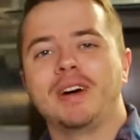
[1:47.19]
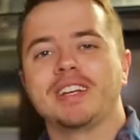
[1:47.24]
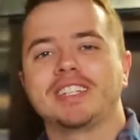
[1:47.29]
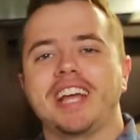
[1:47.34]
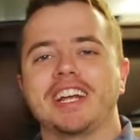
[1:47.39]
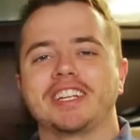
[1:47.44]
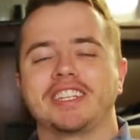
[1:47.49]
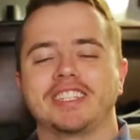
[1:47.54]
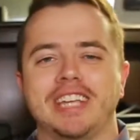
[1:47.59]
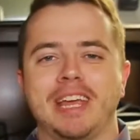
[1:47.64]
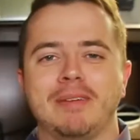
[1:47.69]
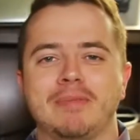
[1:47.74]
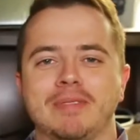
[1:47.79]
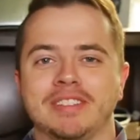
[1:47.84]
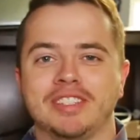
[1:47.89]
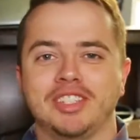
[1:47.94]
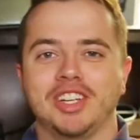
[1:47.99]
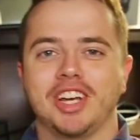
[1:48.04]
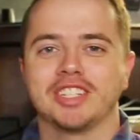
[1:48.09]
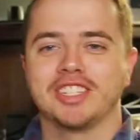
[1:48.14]
mustache's name
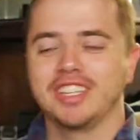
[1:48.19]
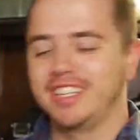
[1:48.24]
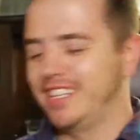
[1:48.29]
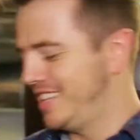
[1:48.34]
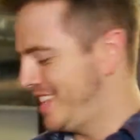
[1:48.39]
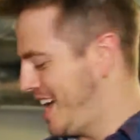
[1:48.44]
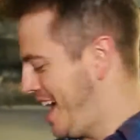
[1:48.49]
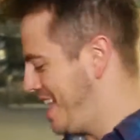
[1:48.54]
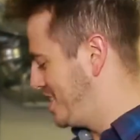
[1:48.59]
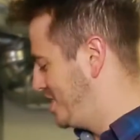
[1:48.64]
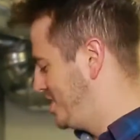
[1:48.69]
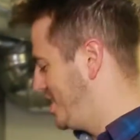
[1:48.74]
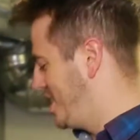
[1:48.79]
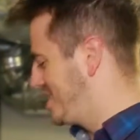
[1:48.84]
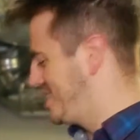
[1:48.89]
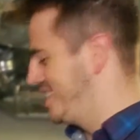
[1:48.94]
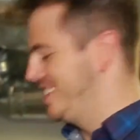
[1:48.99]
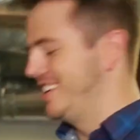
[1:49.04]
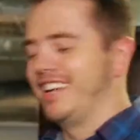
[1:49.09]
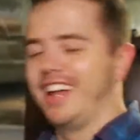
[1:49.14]
isn't Justin. That's
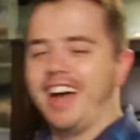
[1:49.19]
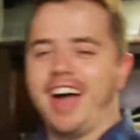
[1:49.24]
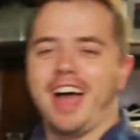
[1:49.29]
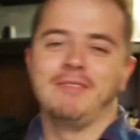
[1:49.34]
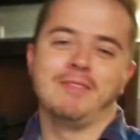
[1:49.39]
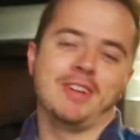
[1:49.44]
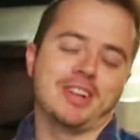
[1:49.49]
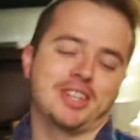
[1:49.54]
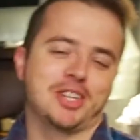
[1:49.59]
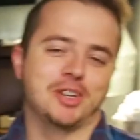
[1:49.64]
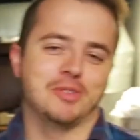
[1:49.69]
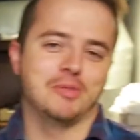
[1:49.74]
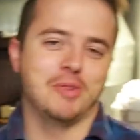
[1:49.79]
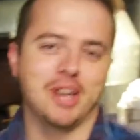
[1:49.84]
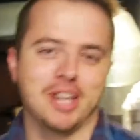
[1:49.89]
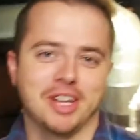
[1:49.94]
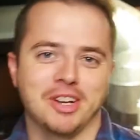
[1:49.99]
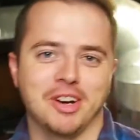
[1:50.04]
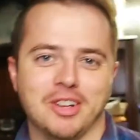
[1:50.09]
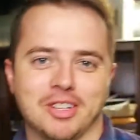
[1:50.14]
Justin. I'm not sure
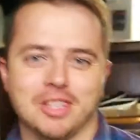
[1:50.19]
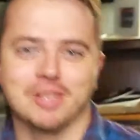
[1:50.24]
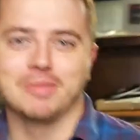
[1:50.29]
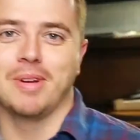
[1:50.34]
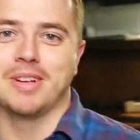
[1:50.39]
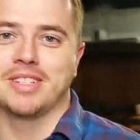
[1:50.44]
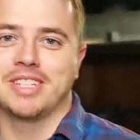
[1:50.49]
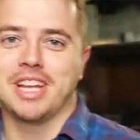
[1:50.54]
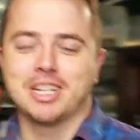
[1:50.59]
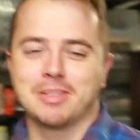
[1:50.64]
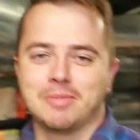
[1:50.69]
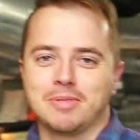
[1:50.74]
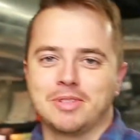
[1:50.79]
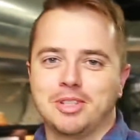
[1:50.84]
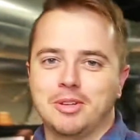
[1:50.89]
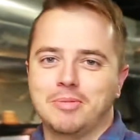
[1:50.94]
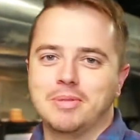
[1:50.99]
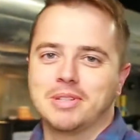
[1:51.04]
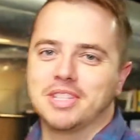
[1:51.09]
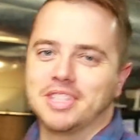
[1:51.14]
what he calls his mustache. I'm
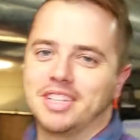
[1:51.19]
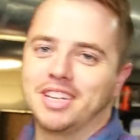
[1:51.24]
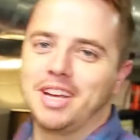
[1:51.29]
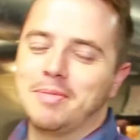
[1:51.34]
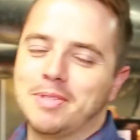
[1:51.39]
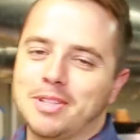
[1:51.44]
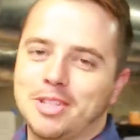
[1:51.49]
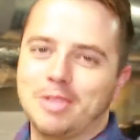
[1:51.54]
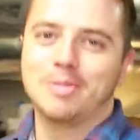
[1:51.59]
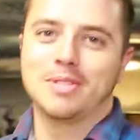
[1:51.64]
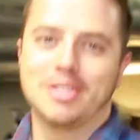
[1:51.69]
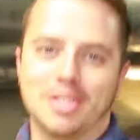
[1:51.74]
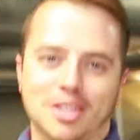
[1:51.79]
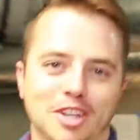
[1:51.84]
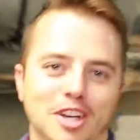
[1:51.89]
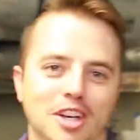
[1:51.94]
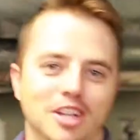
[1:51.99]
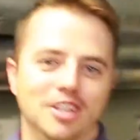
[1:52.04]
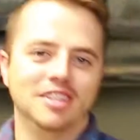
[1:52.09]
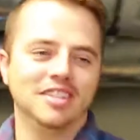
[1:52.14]
assuming it's a, I'm assuming it's a
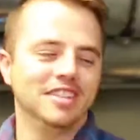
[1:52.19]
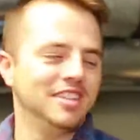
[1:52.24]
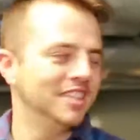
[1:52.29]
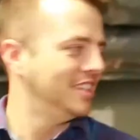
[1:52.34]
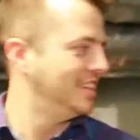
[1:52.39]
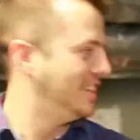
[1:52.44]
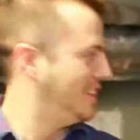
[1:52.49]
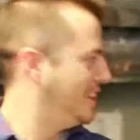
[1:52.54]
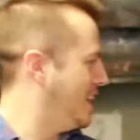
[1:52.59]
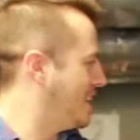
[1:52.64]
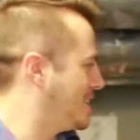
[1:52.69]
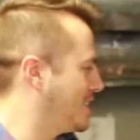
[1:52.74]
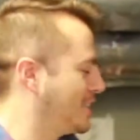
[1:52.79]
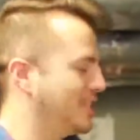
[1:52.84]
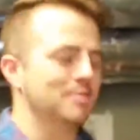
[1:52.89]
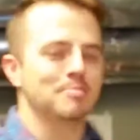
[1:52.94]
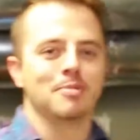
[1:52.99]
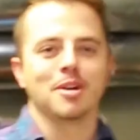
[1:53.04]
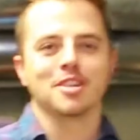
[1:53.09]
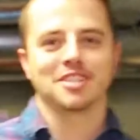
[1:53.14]
good, it's a
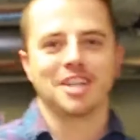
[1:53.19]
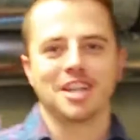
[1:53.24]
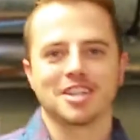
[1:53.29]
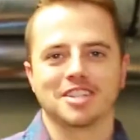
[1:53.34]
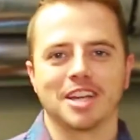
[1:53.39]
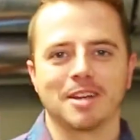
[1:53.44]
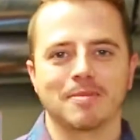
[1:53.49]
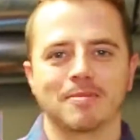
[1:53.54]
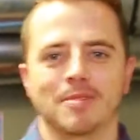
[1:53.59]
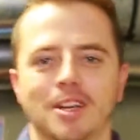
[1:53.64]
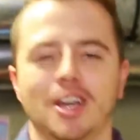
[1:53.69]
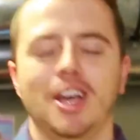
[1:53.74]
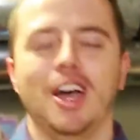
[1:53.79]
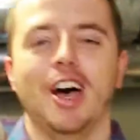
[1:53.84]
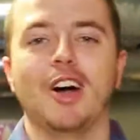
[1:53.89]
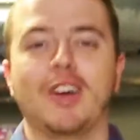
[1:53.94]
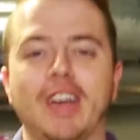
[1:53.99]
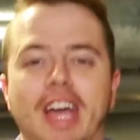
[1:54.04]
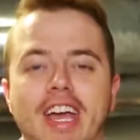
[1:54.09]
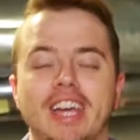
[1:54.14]
good mustache name.
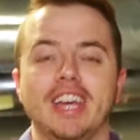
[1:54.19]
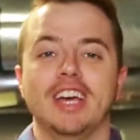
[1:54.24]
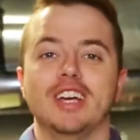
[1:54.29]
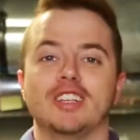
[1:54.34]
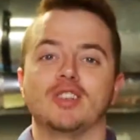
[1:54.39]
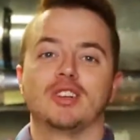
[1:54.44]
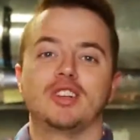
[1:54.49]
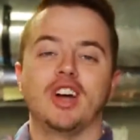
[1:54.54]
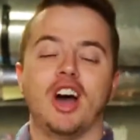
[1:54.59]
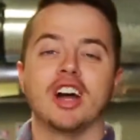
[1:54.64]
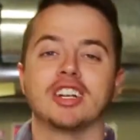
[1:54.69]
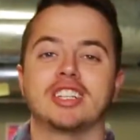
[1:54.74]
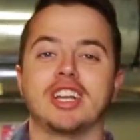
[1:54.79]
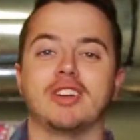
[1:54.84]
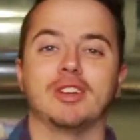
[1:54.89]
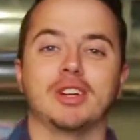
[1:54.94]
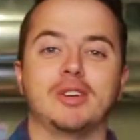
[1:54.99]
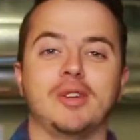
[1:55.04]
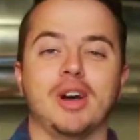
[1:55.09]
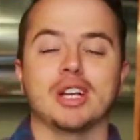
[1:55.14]
Okay, so content
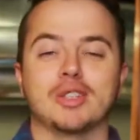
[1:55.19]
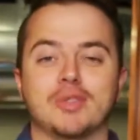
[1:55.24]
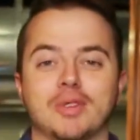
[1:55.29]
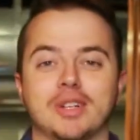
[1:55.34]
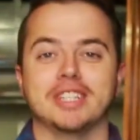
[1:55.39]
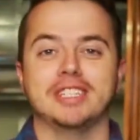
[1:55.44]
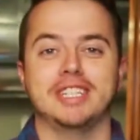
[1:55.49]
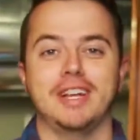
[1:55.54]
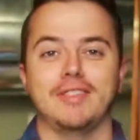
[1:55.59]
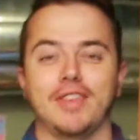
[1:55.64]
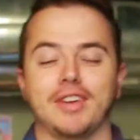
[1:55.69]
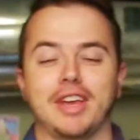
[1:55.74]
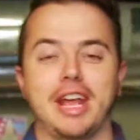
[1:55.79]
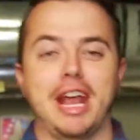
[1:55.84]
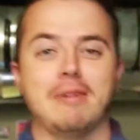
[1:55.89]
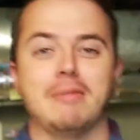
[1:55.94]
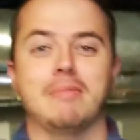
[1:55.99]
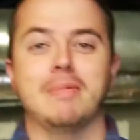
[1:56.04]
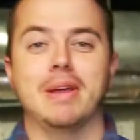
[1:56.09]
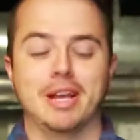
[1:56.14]
requests. We're gonna see if the
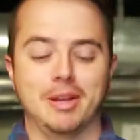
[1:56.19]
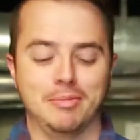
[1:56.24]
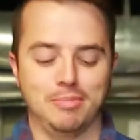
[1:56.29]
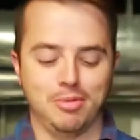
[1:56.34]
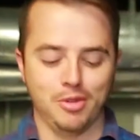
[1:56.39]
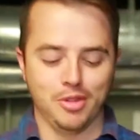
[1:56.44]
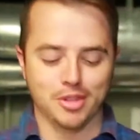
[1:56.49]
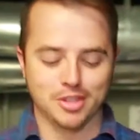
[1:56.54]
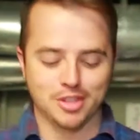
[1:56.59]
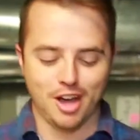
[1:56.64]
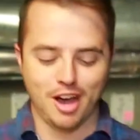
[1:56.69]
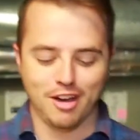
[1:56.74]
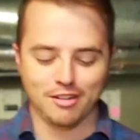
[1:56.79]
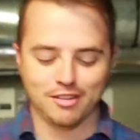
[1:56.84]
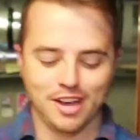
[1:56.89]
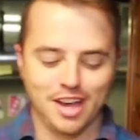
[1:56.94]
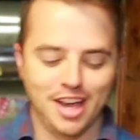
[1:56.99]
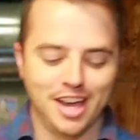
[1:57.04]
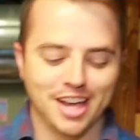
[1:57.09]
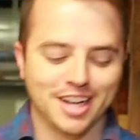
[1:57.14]
cameraman can pull this off.
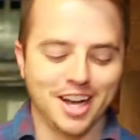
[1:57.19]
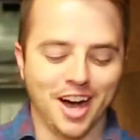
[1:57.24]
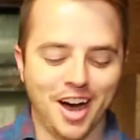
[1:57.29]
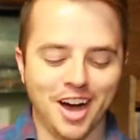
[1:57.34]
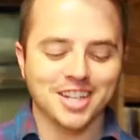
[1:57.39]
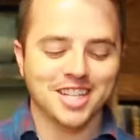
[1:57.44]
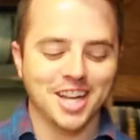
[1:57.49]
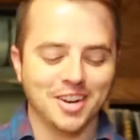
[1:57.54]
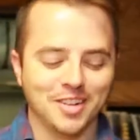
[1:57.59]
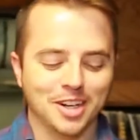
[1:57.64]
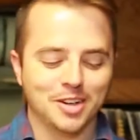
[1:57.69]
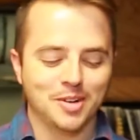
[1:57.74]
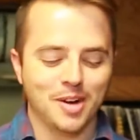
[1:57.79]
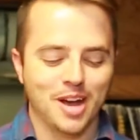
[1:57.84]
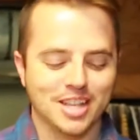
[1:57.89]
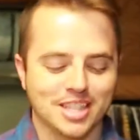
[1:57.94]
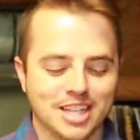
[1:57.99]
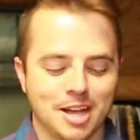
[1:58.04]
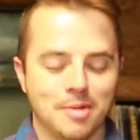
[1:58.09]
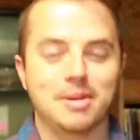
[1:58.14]
Content
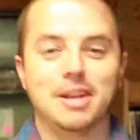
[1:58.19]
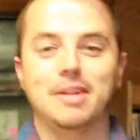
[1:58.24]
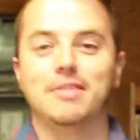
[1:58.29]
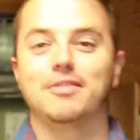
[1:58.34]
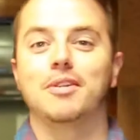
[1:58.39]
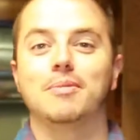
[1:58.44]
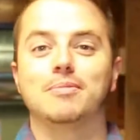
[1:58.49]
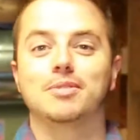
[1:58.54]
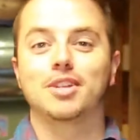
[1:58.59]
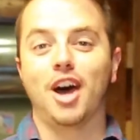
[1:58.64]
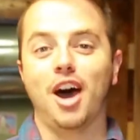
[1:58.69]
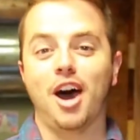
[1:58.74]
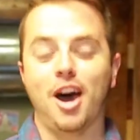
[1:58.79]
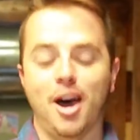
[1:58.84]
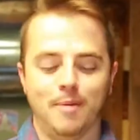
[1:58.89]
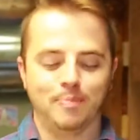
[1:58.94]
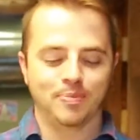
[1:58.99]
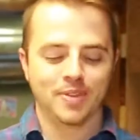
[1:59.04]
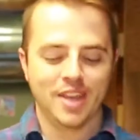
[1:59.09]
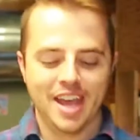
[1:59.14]
requests coming in from
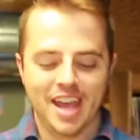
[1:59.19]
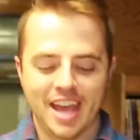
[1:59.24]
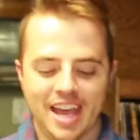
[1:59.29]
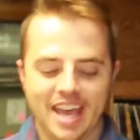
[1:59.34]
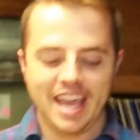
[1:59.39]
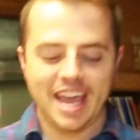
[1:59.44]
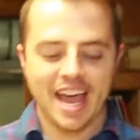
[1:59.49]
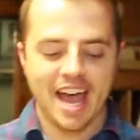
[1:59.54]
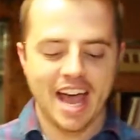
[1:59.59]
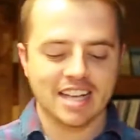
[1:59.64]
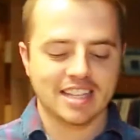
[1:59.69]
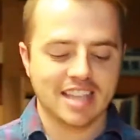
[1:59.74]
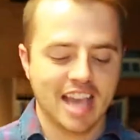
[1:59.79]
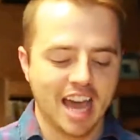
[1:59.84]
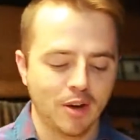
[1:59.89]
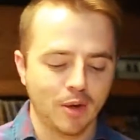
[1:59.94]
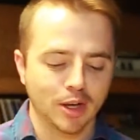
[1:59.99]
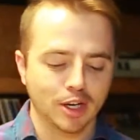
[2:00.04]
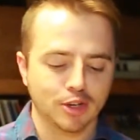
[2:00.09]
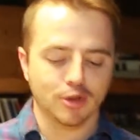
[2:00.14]
Tom. He asked,
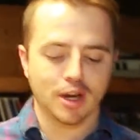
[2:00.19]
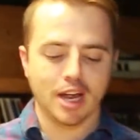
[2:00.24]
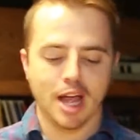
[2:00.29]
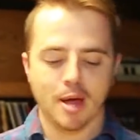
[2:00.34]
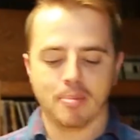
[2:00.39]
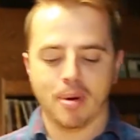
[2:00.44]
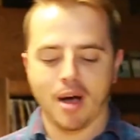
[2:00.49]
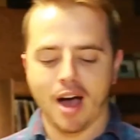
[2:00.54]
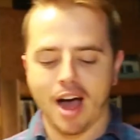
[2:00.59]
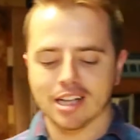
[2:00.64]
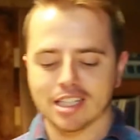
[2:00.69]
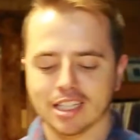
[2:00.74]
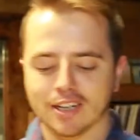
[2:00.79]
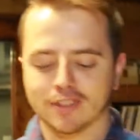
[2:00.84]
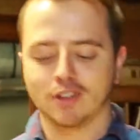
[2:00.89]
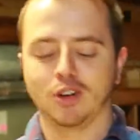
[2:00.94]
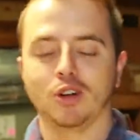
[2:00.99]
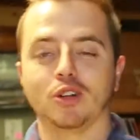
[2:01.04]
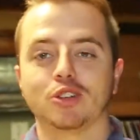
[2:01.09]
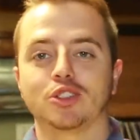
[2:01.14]
how do I create a
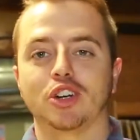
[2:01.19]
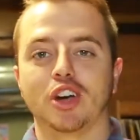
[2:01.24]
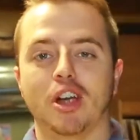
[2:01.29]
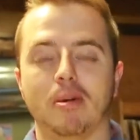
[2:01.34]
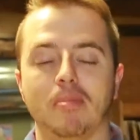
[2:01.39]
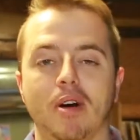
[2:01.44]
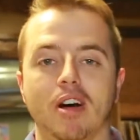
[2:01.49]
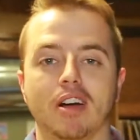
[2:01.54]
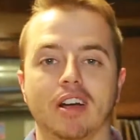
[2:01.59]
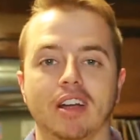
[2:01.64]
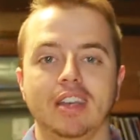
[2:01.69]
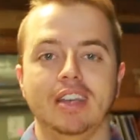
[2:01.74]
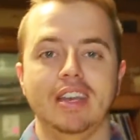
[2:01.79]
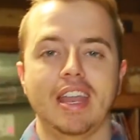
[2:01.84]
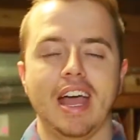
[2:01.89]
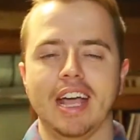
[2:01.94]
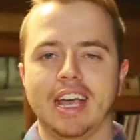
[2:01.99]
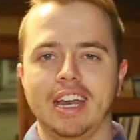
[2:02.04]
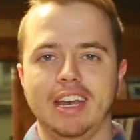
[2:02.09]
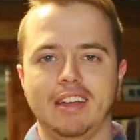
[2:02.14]
positive culture among
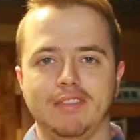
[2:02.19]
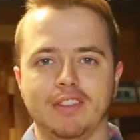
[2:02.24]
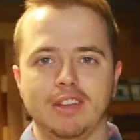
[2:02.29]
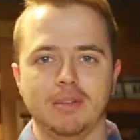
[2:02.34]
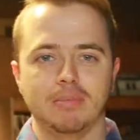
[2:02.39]
negative